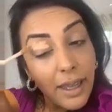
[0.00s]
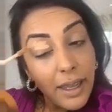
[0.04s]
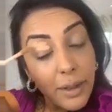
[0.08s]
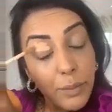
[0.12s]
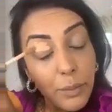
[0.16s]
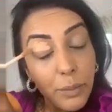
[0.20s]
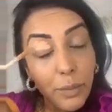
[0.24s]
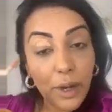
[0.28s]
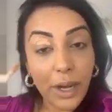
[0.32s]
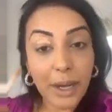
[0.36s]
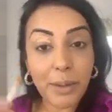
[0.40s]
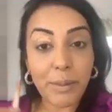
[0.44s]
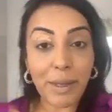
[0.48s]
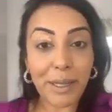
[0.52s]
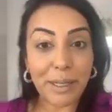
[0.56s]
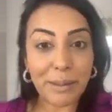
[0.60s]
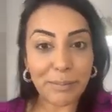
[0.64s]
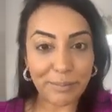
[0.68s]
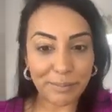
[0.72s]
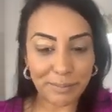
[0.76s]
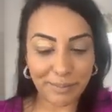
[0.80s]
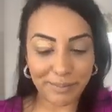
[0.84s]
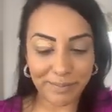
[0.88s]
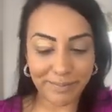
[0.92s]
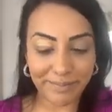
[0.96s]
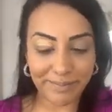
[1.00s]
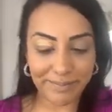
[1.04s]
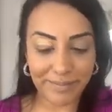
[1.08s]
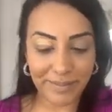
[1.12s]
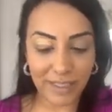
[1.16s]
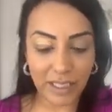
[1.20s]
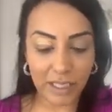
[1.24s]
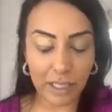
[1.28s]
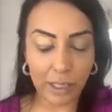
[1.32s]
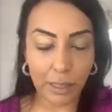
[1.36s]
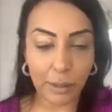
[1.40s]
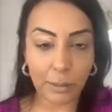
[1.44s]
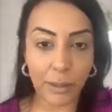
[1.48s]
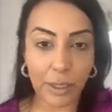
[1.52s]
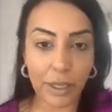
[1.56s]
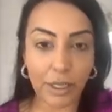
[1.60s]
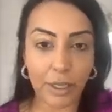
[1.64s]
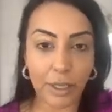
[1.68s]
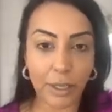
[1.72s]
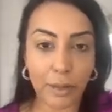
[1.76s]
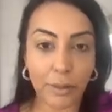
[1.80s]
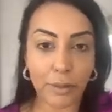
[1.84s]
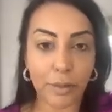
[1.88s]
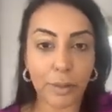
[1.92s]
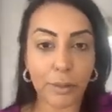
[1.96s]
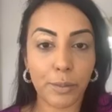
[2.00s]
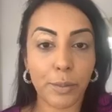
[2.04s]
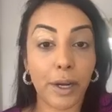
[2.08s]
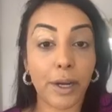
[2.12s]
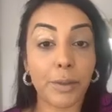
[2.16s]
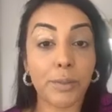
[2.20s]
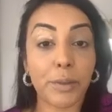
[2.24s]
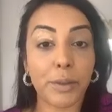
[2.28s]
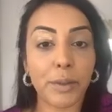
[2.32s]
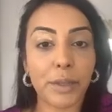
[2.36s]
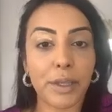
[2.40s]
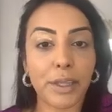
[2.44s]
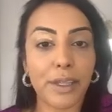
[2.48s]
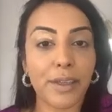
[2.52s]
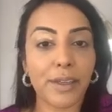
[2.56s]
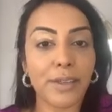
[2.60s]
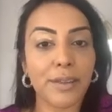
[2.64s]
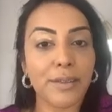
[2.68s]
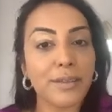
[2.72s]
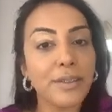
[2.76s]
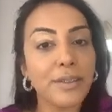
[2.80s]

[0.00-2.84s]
Primer. So I'm going to go through primer with you.